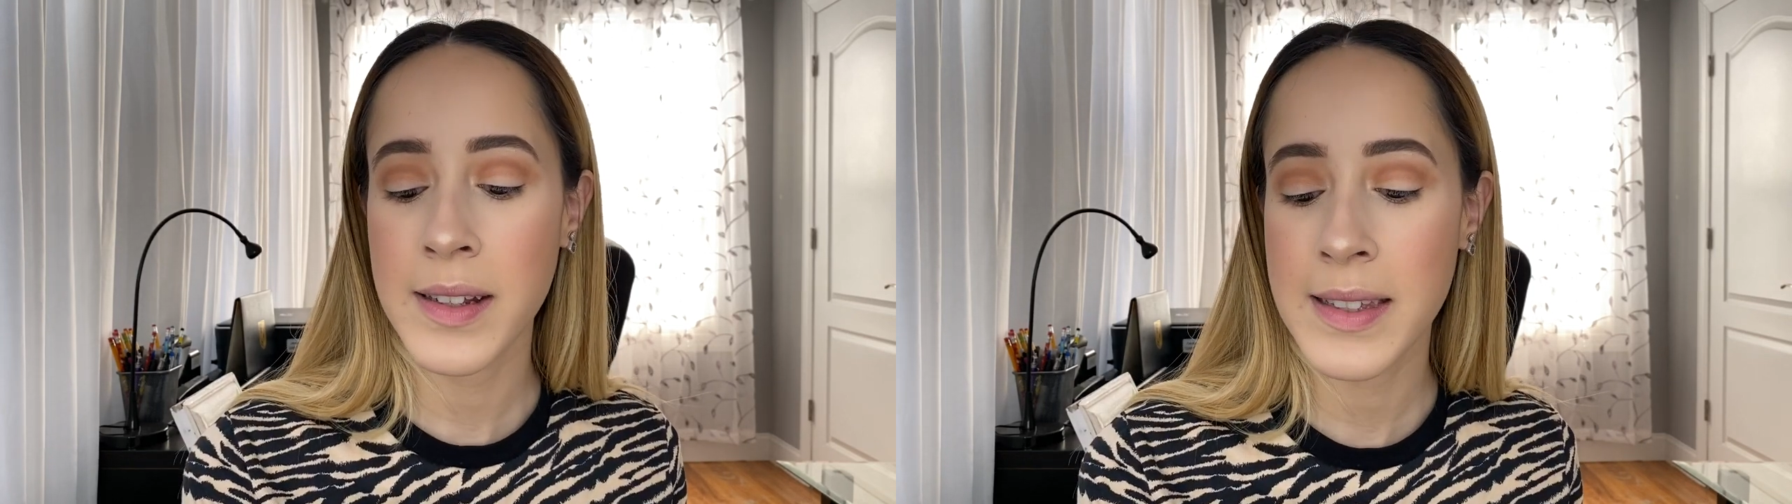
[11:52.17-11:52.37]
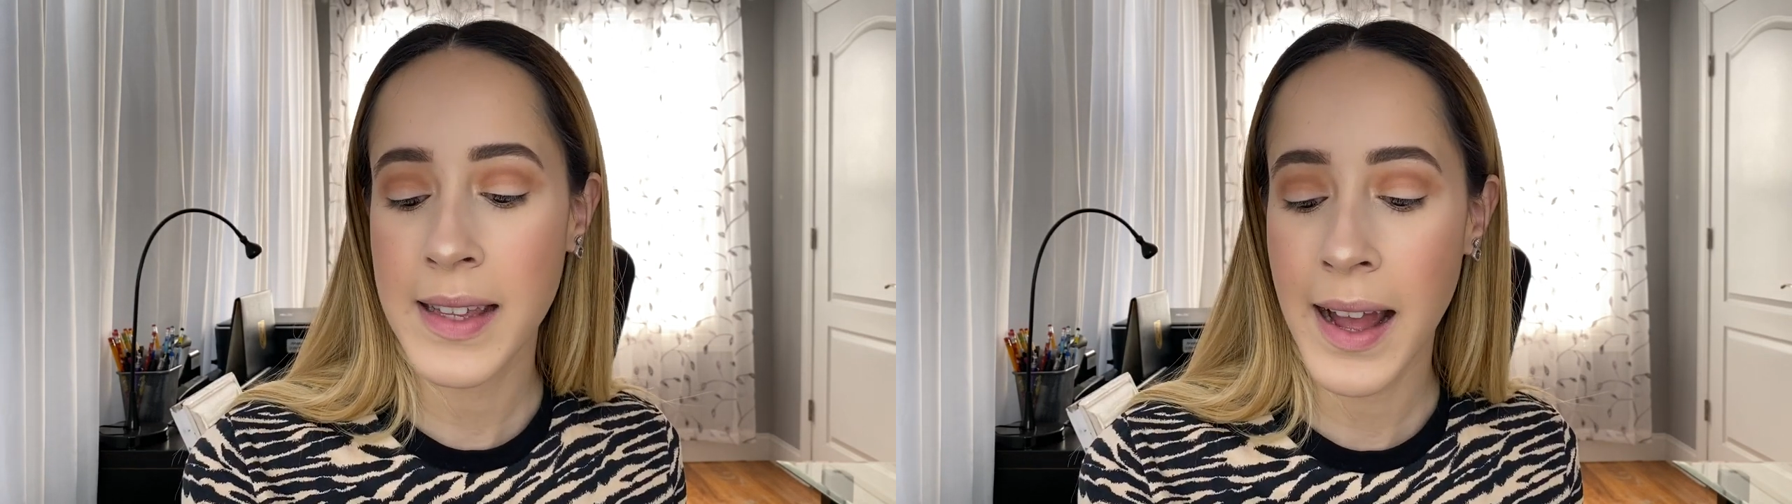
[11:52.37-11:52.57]

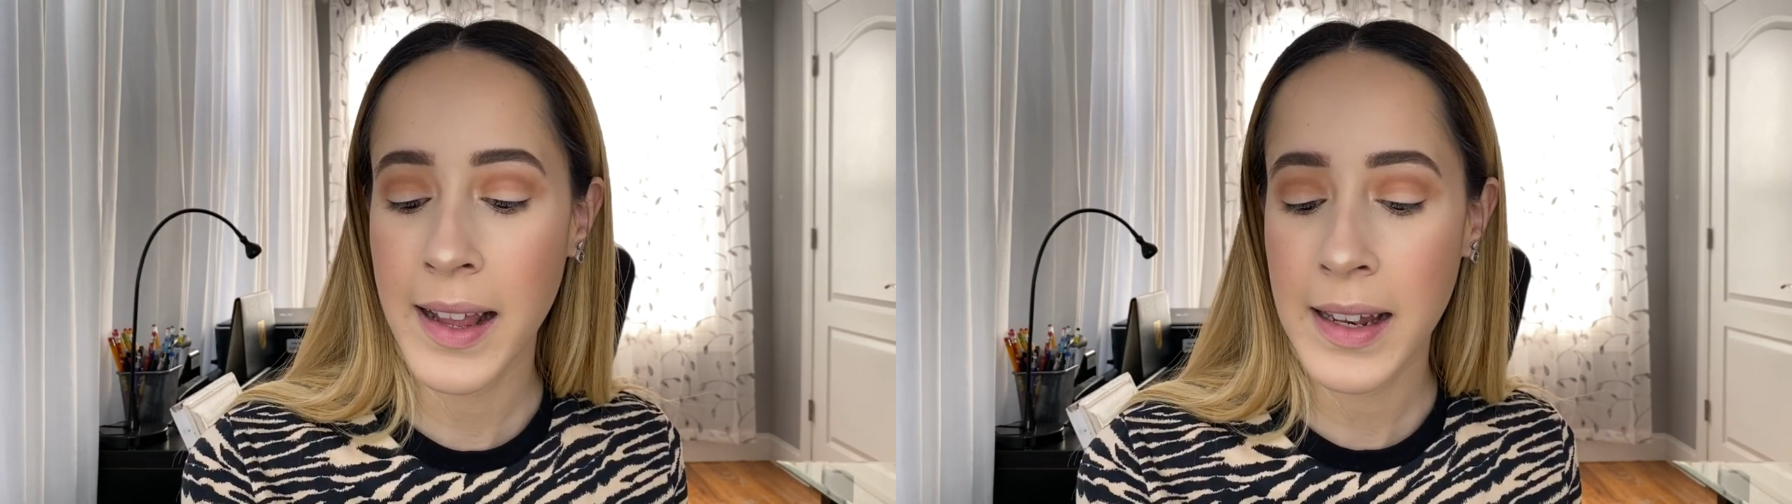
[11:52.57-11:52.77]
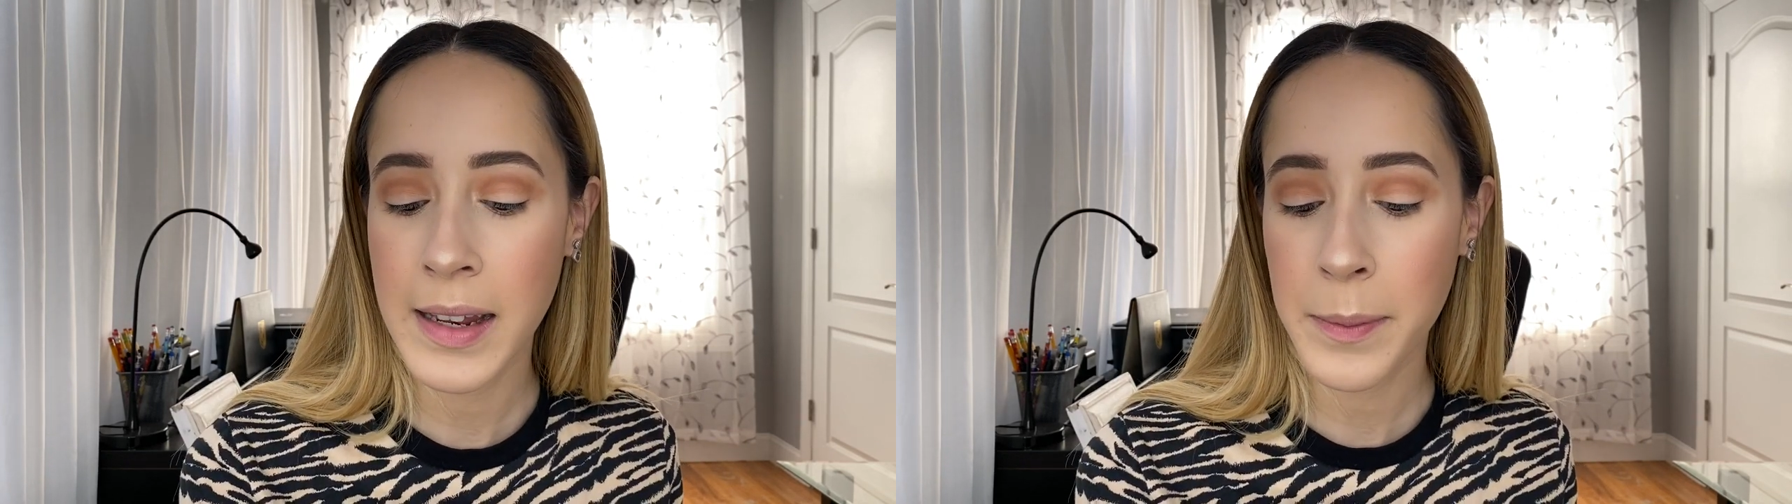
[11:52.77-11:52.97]

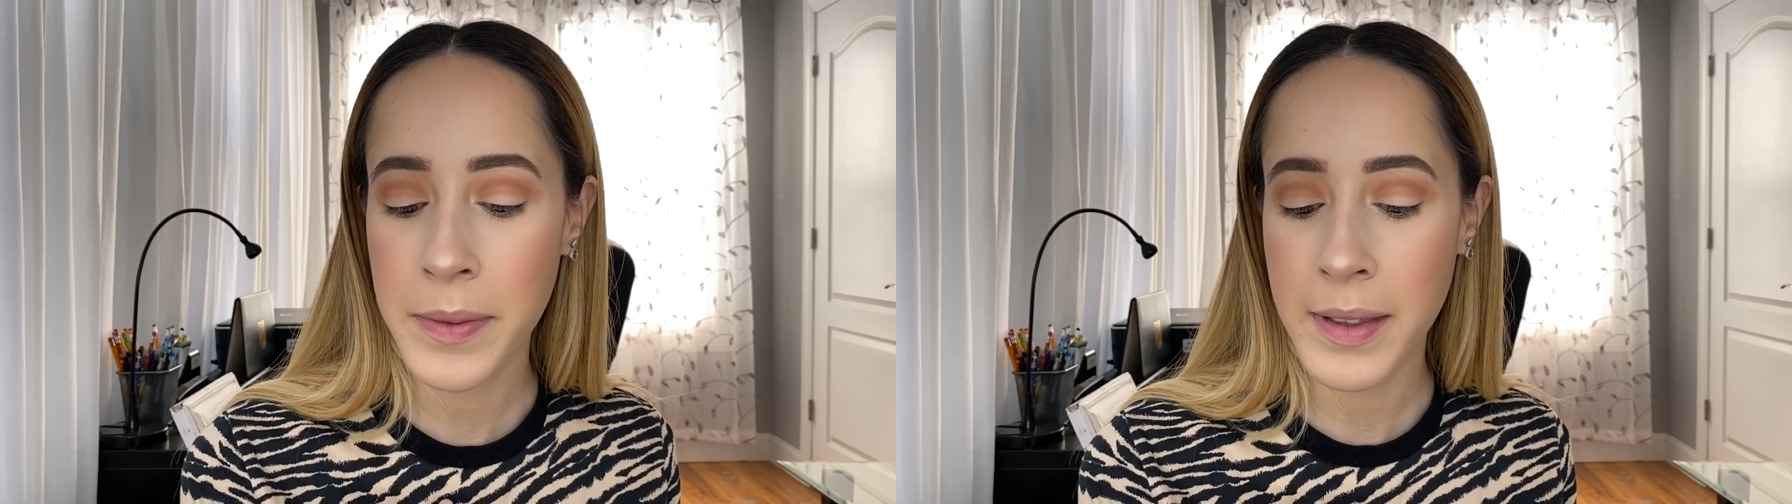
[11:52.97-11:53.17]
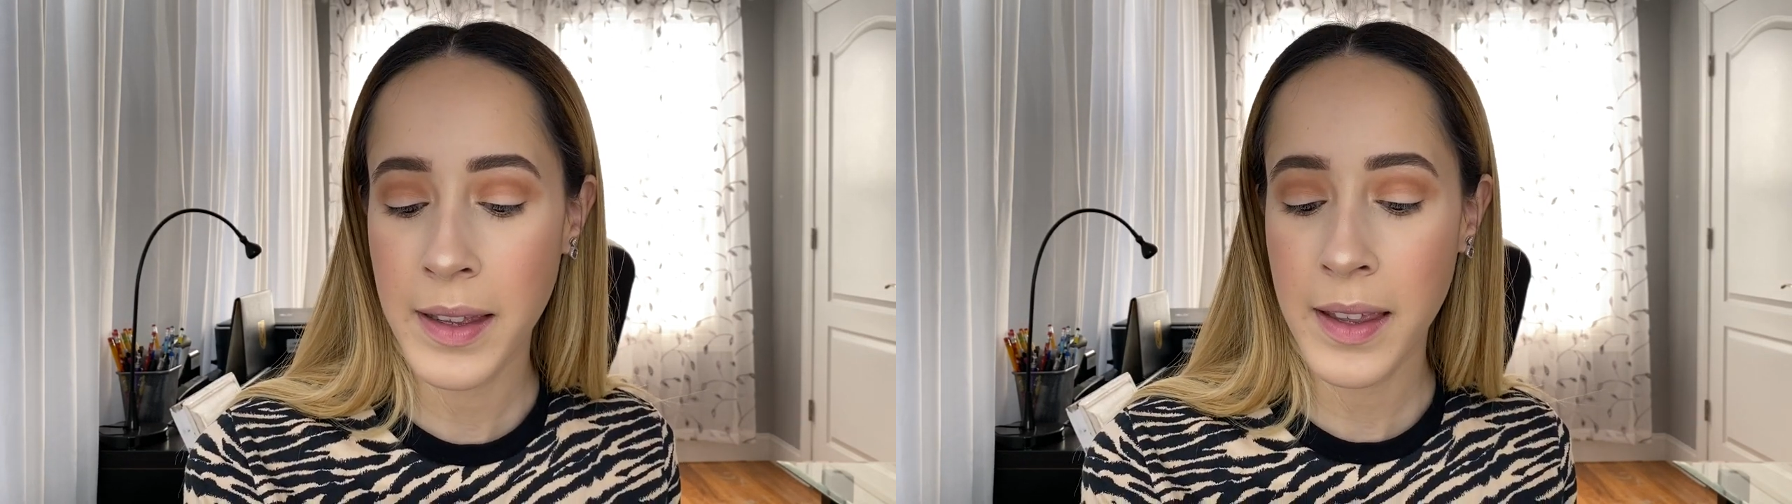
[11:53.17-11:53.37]
Satin
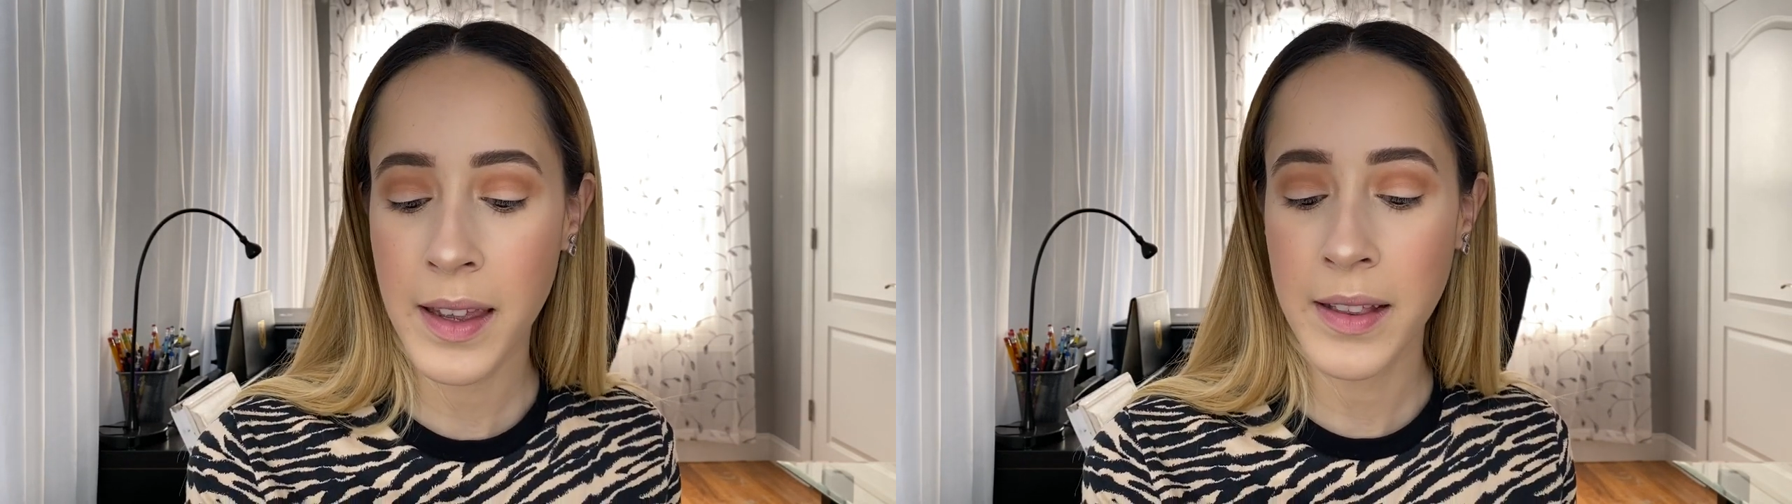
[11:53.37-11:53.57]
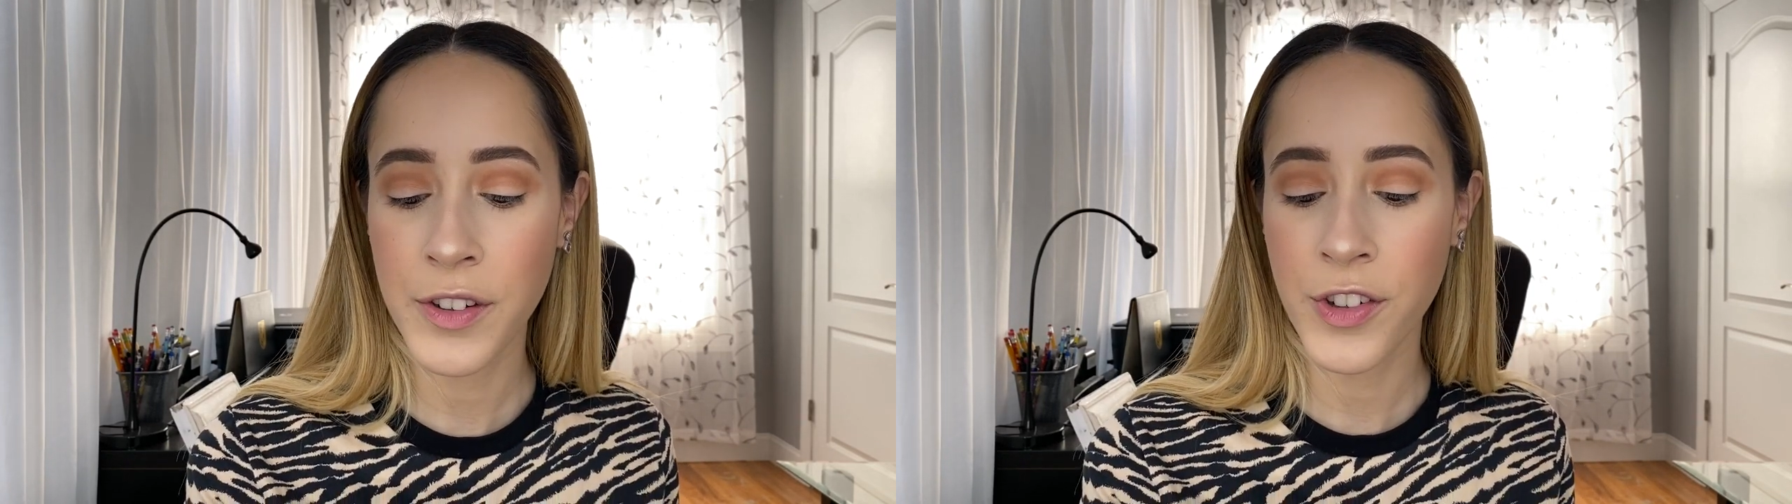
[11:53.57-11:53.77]
Lipstick
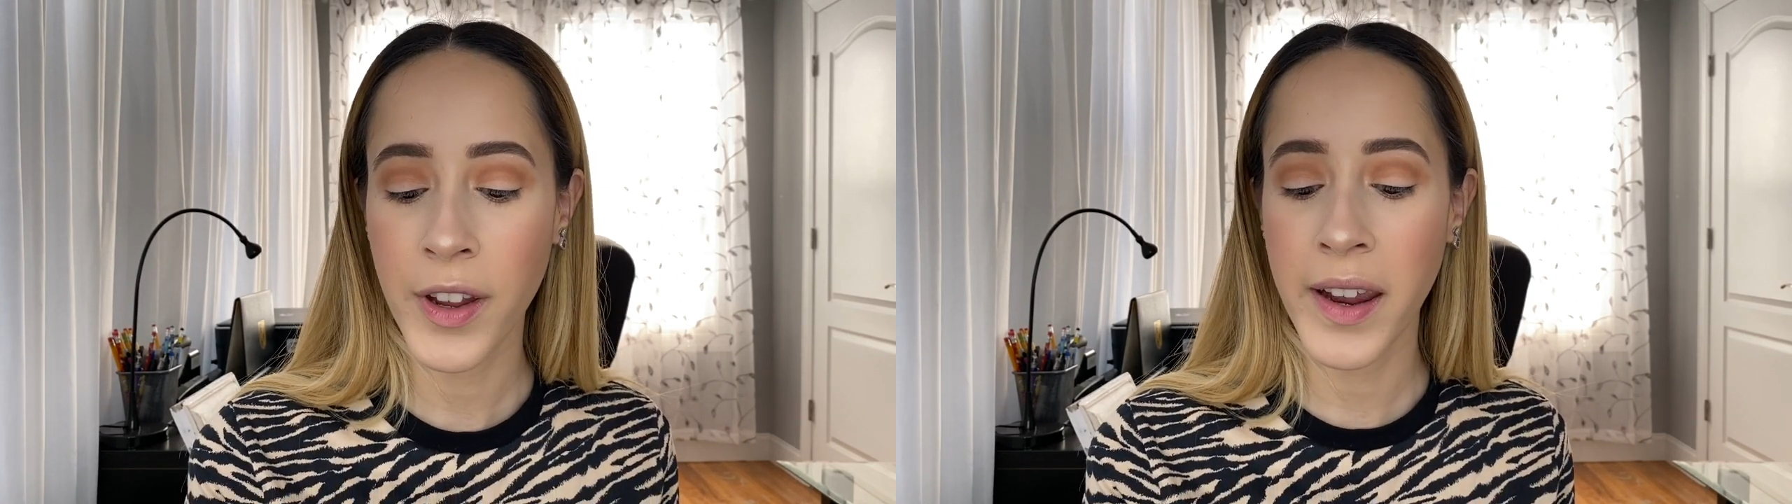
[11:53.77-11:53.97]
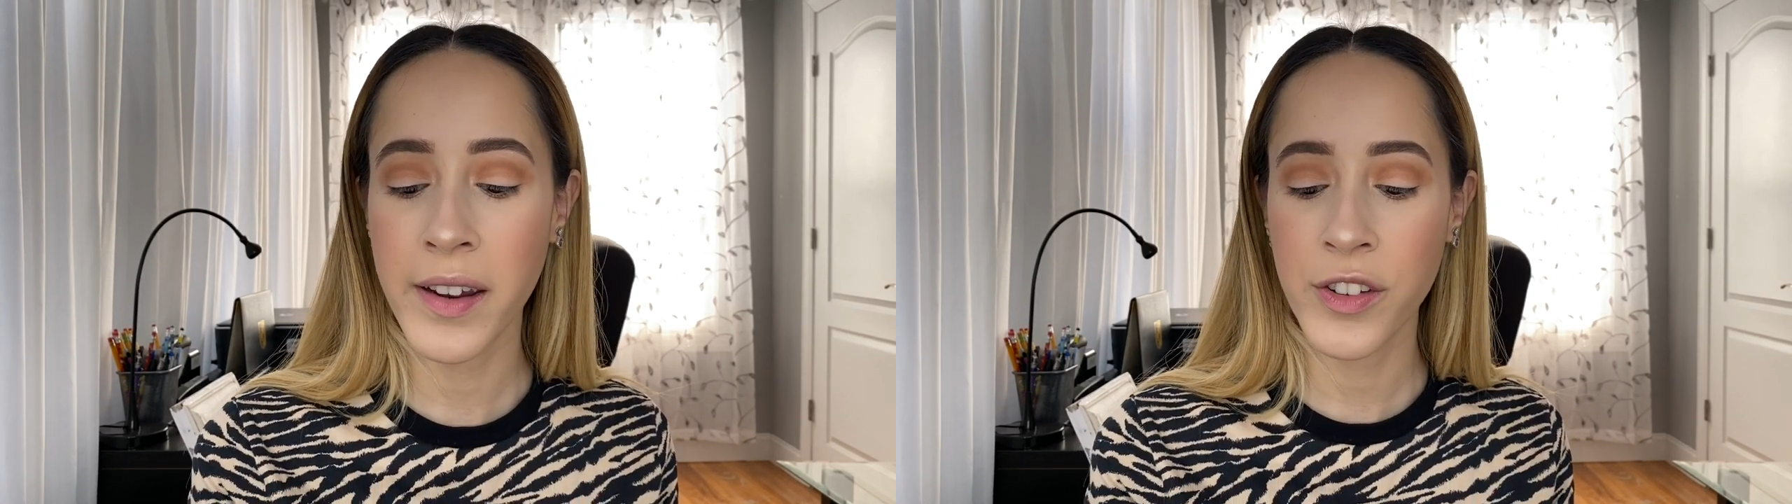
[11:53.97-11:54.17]
in the
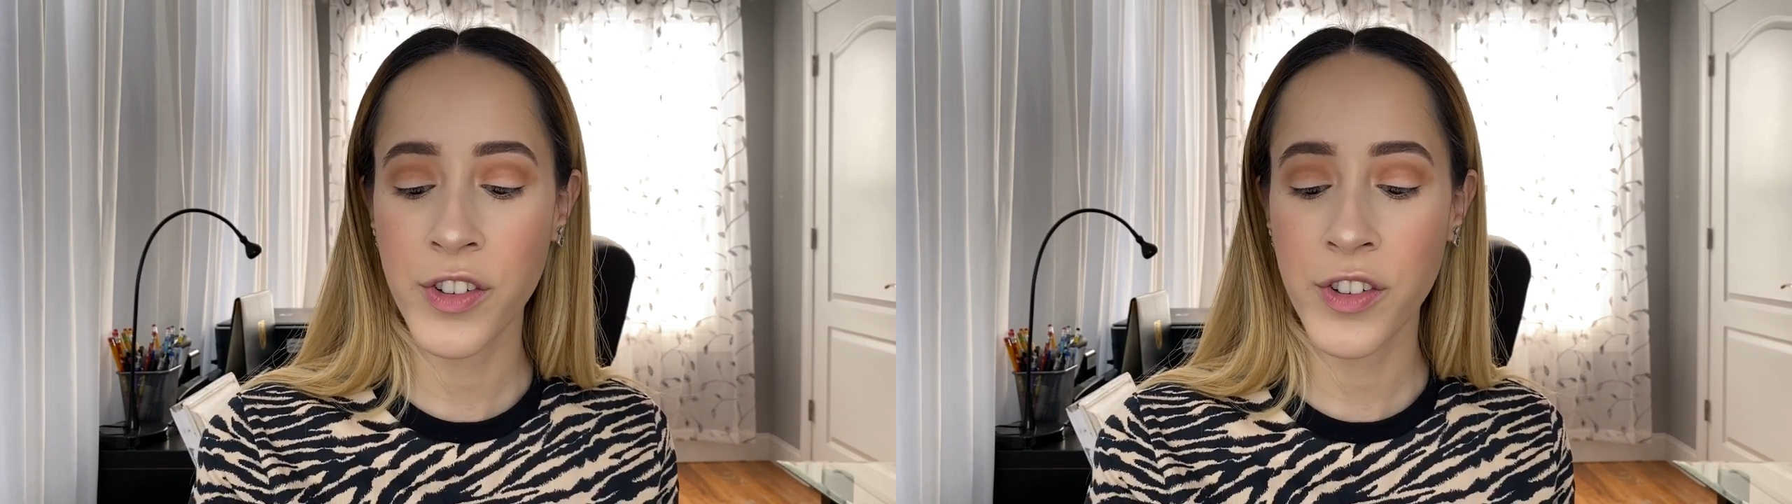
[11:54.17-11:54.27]
shade